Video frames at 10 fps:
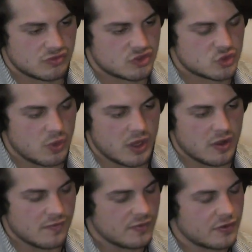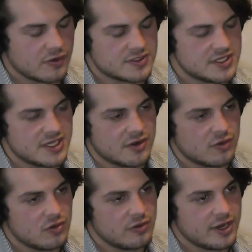12 or
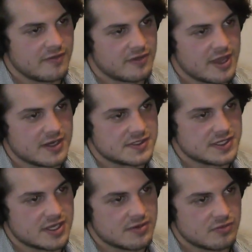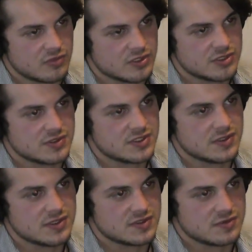13-year-old in Afghanistan when she was
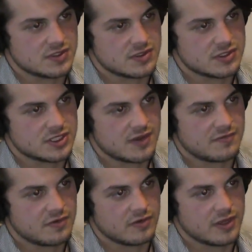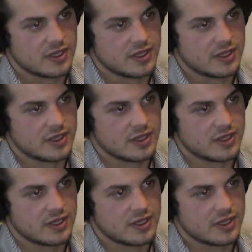doing this research after